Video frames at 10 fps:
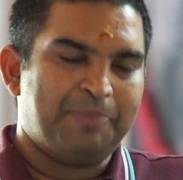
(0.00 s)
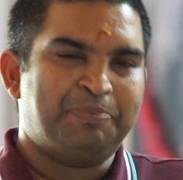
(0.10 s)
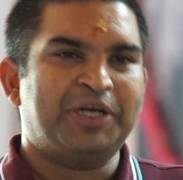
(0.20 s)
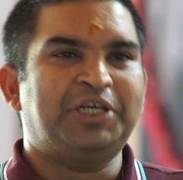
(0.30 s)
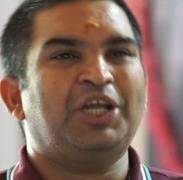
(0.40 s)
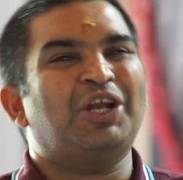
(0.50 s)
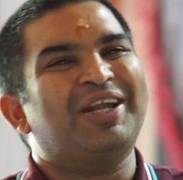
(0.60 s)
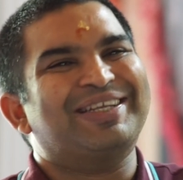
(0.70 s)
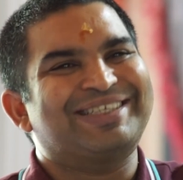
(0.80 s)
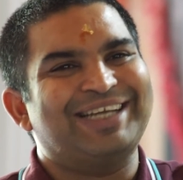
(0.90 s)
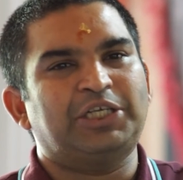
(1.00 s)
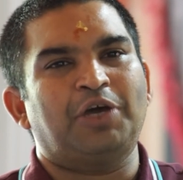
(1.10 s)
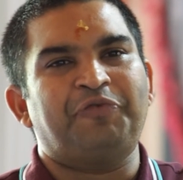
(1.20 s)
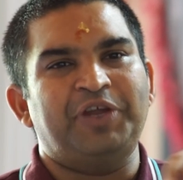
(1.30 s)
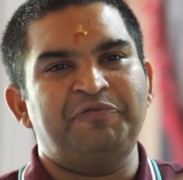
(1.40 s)
a particular set
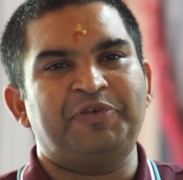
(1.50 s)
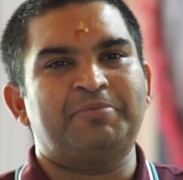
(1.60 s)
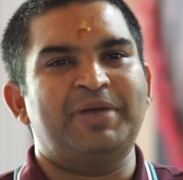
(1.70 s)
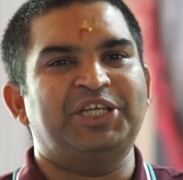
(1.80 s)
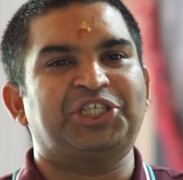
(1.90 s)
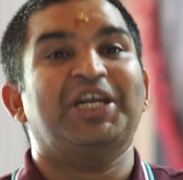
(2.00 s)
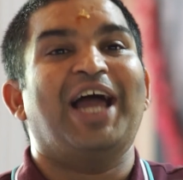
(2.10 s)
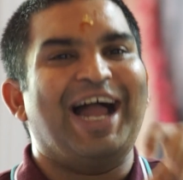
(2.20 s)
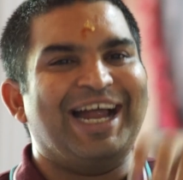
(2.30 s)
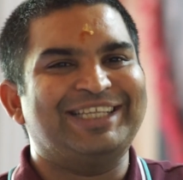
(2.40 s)
of information